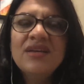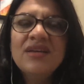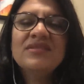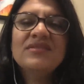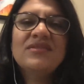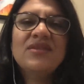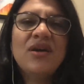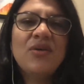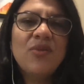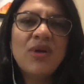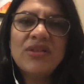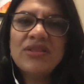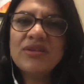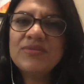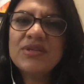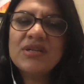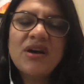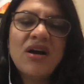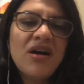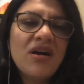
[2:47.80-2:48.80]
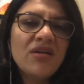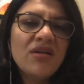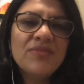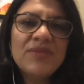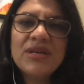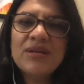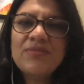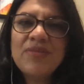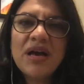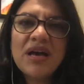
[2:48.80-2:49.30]
So I want them to call
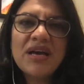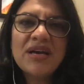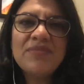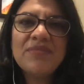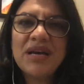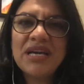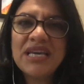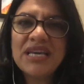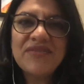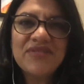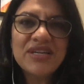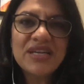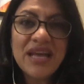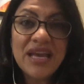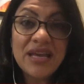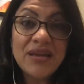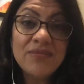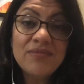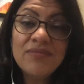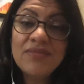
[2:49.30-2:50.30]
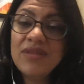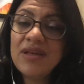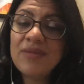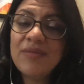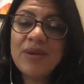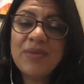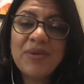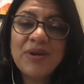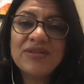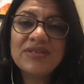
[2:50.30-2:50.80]
me by my given name that
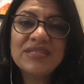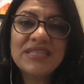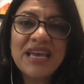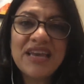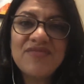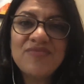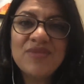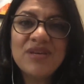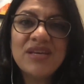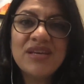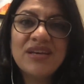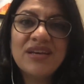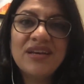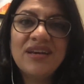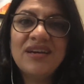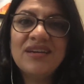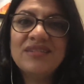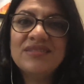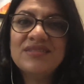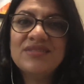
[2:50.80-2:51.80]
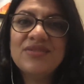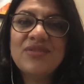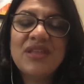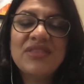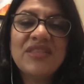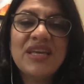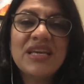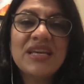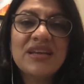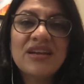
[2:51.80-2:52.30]
my parents gave me uh, so that
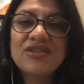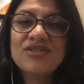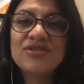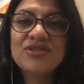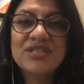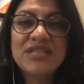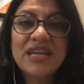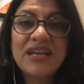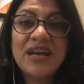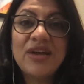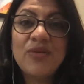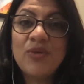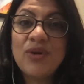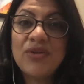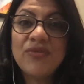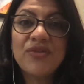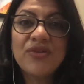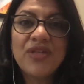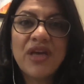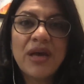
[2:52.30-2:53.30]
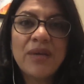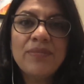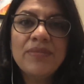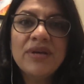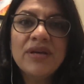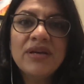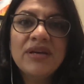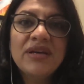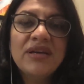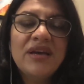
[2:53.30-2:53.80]
they can understand I work for them.
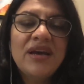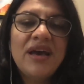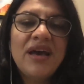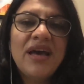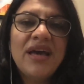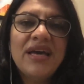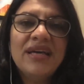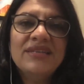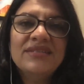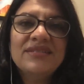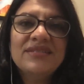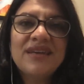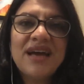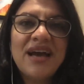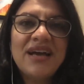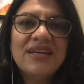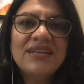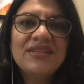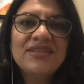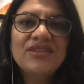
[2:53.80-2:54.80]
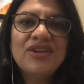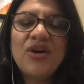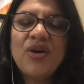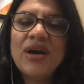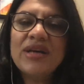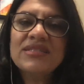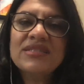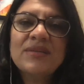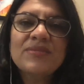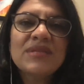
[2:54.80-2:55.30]
And I, you know, I
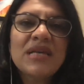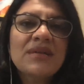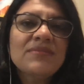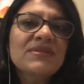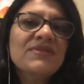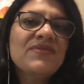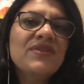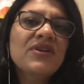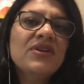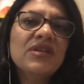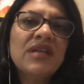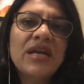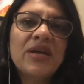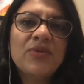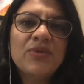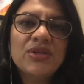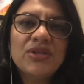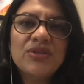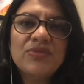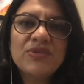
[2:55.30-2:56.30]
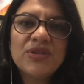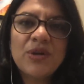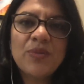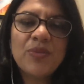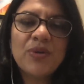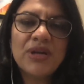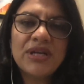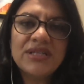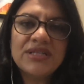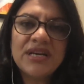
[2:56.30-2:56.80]
sometimes feel like when you start
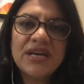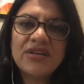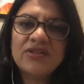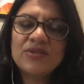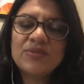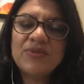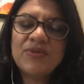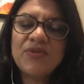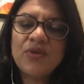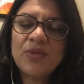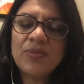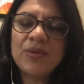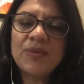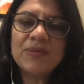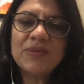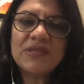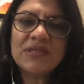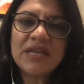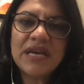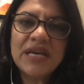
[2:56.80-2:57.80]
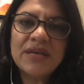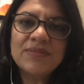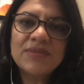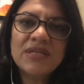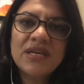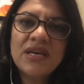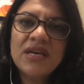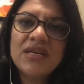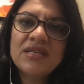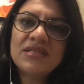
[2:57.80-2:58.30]
putting titles before people's names,
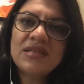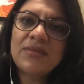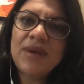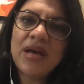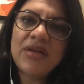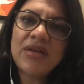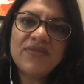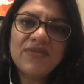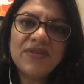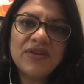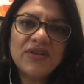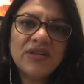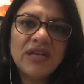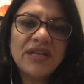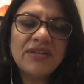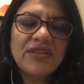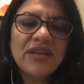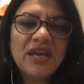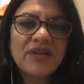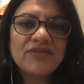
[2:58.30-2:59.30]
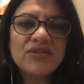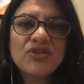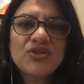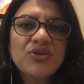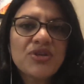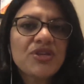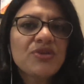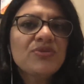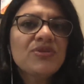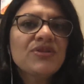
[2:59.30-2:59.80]
somehow they feel like they have to
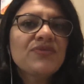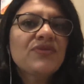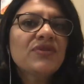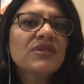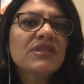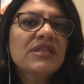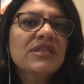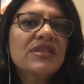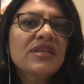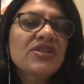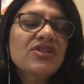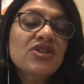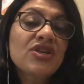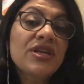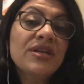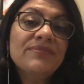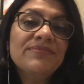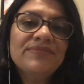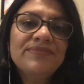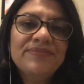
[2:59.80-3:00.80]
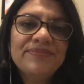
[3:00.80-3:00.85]
treat you differently and they shouldn't.